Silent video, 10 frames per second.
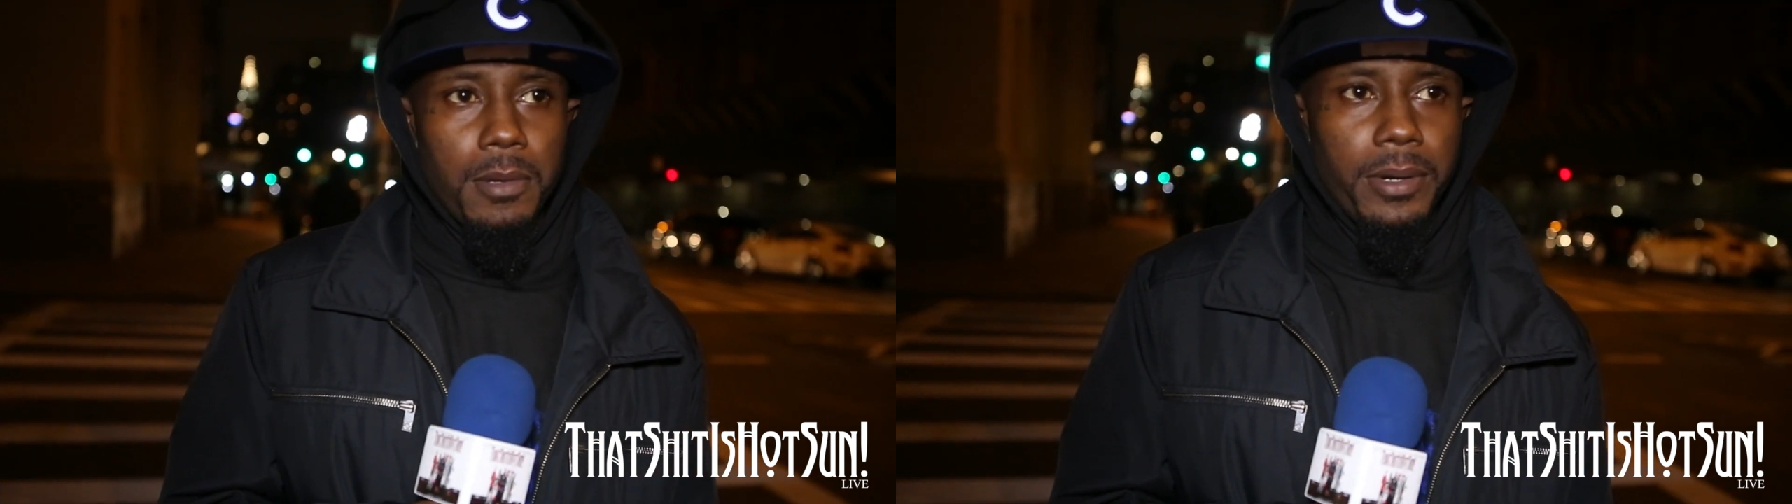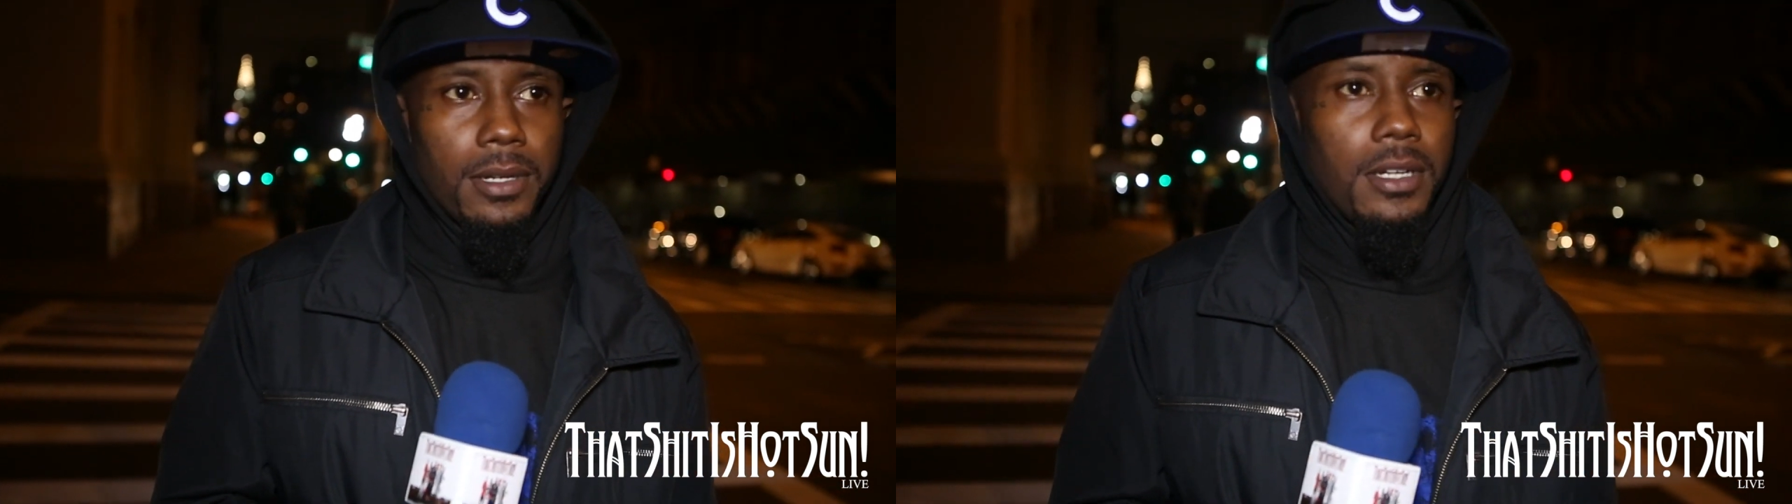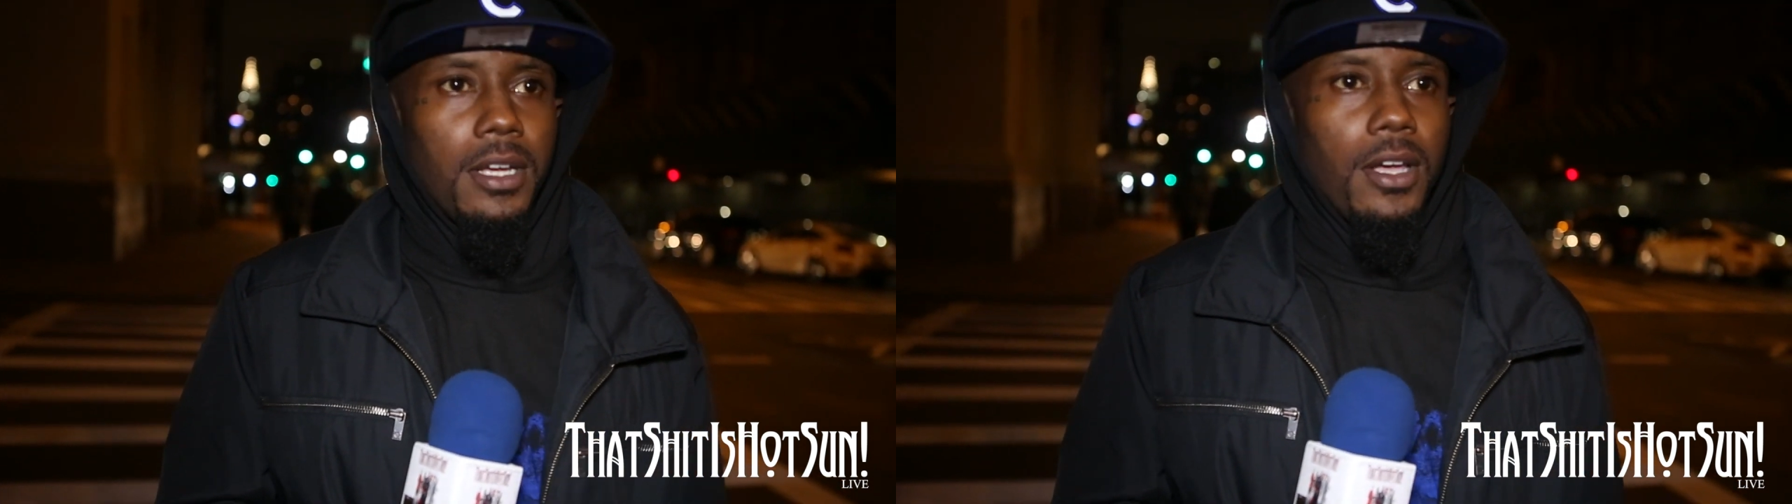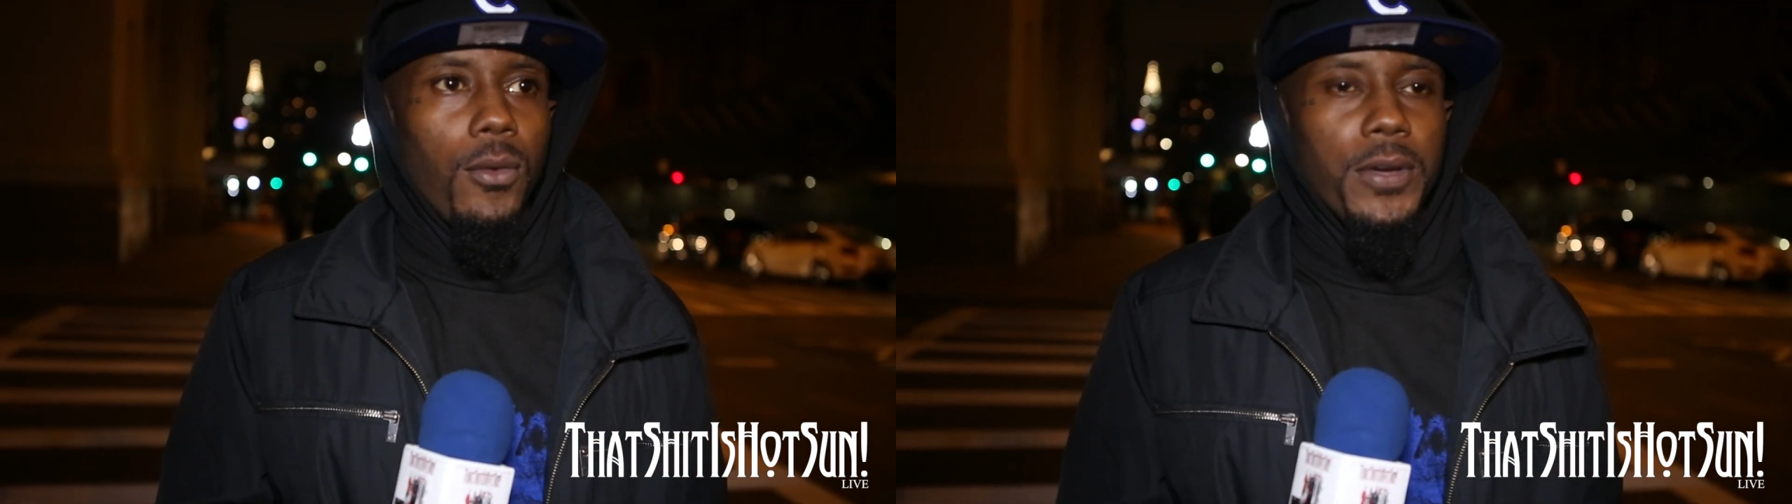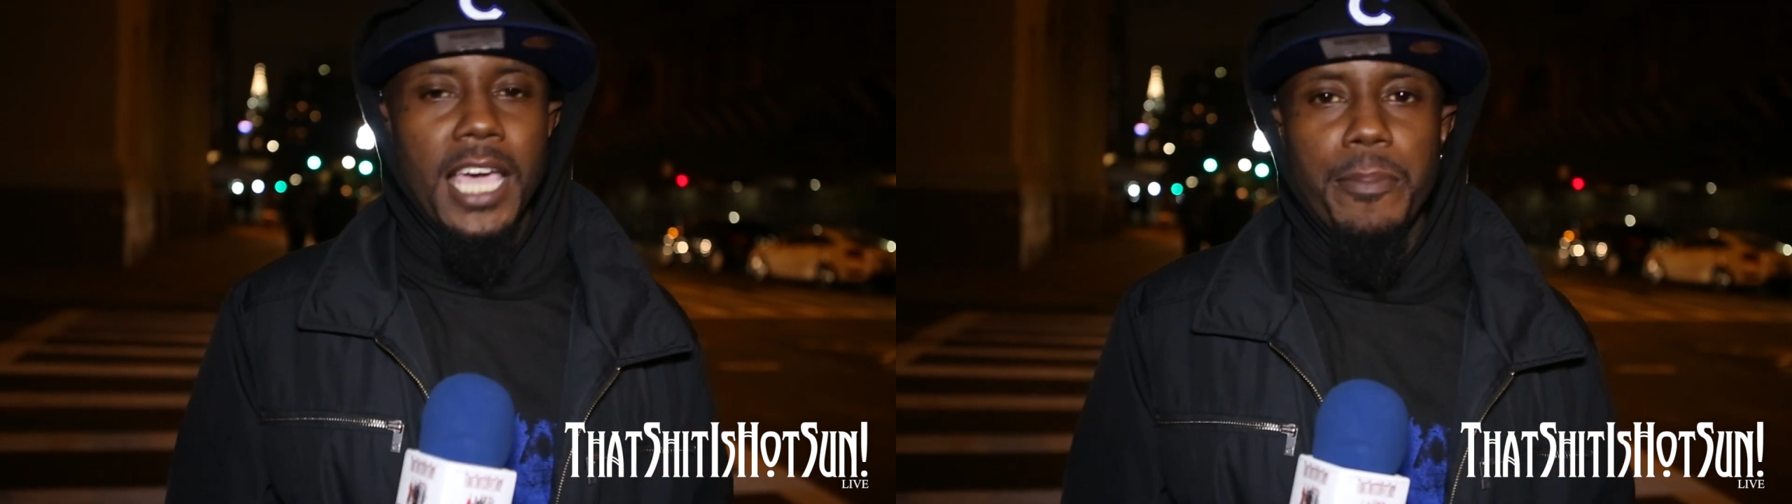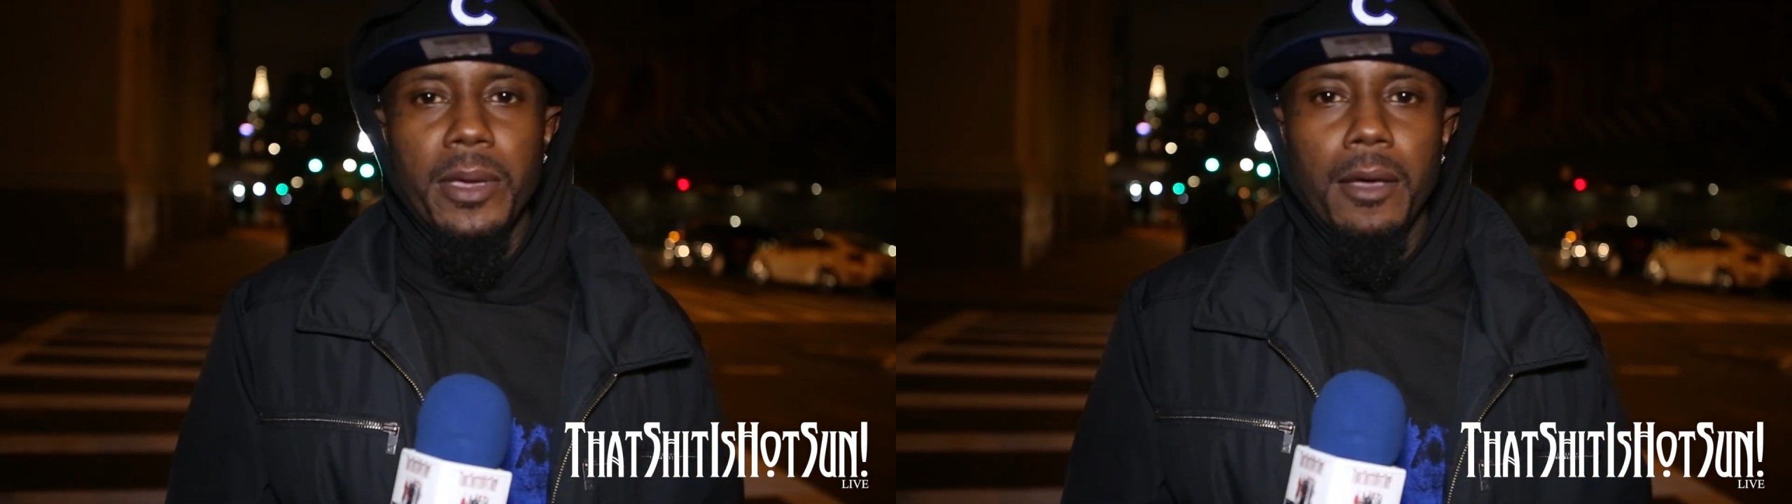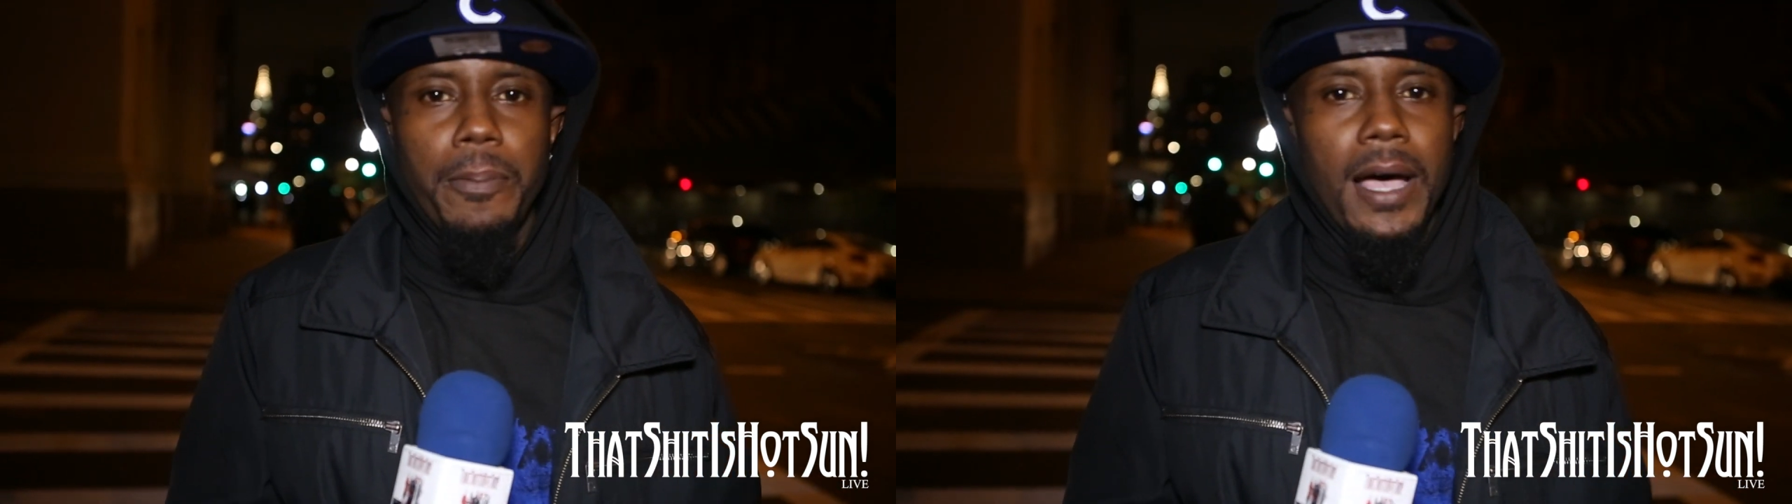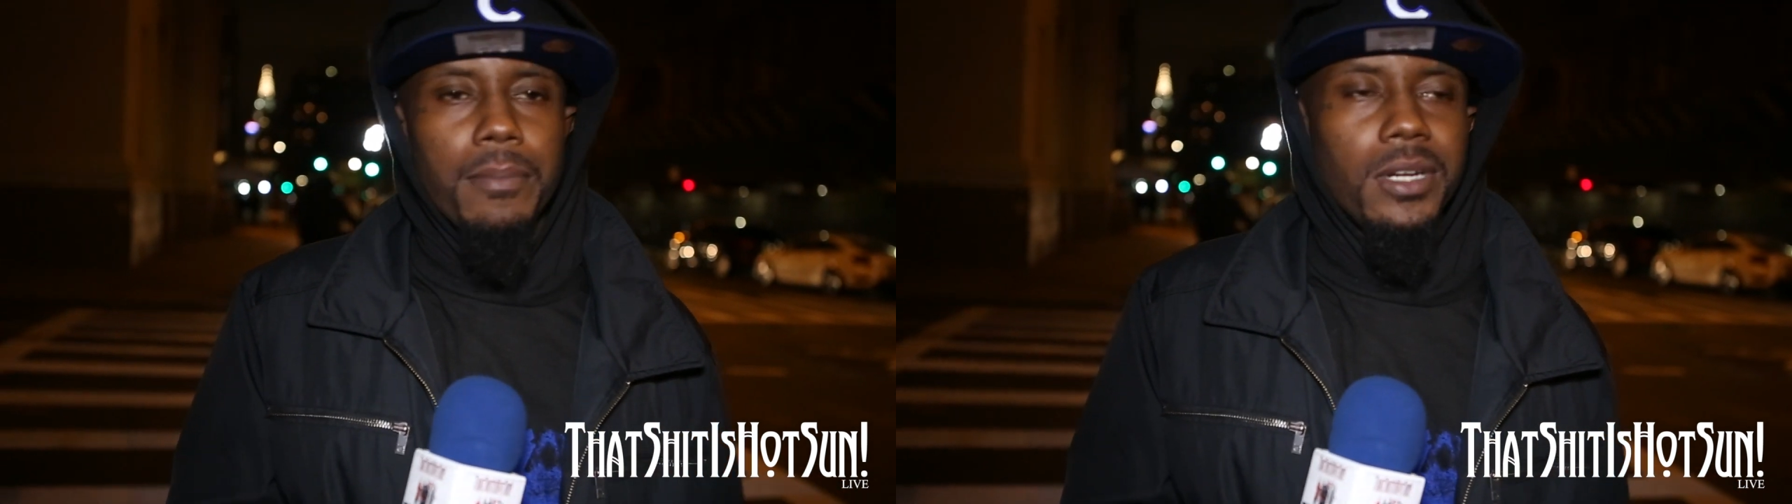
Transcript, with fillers: But we kept it hip-hop.